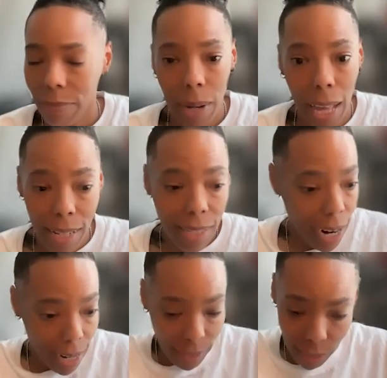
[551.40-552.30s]

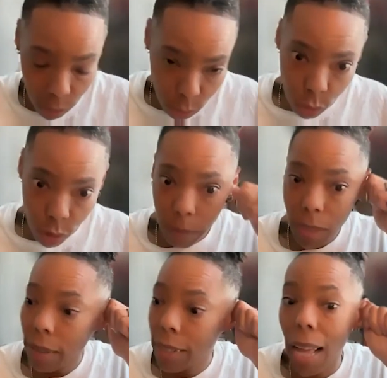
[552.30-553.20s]
Palestine, this little strip,
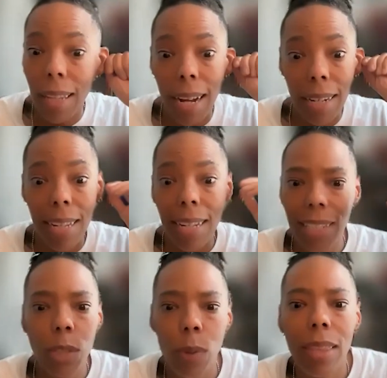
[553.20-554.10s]
colonized. That,
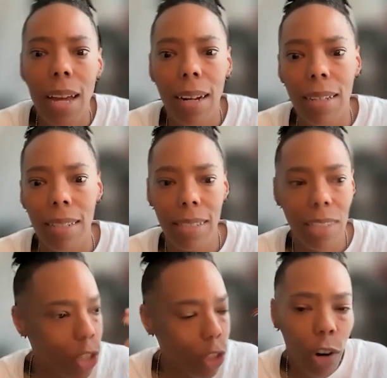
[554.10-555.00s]
that's what that is. It
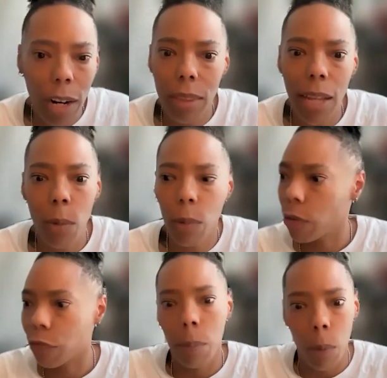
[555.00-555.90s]
started out that way
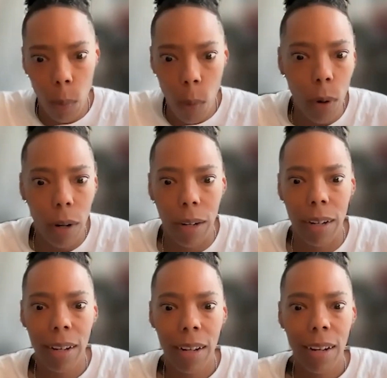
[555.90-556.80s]
from a war.
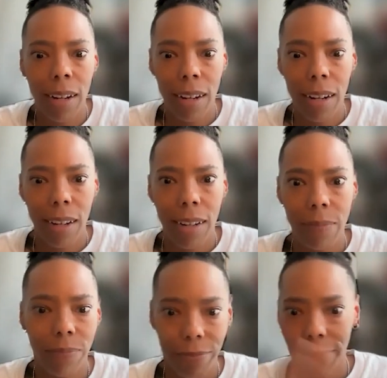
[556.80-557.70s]

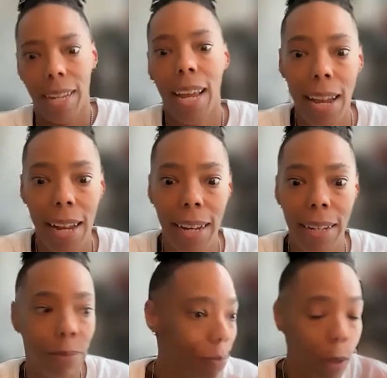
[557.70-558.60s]

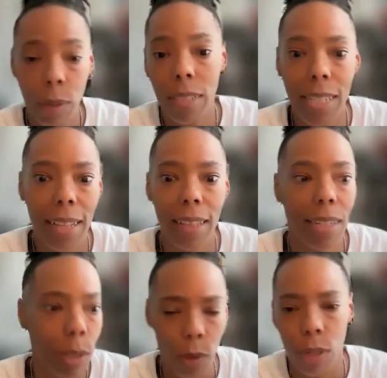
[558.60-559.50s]
Hey, we're going to take
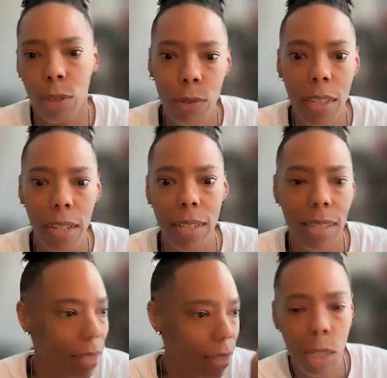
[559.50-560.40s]
this, we're going to do
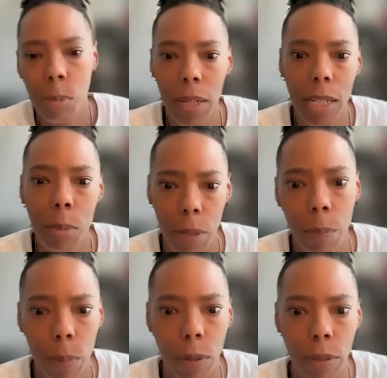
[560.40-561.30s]
this, displace
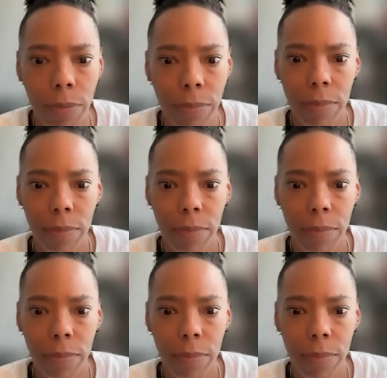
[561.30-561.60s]
people,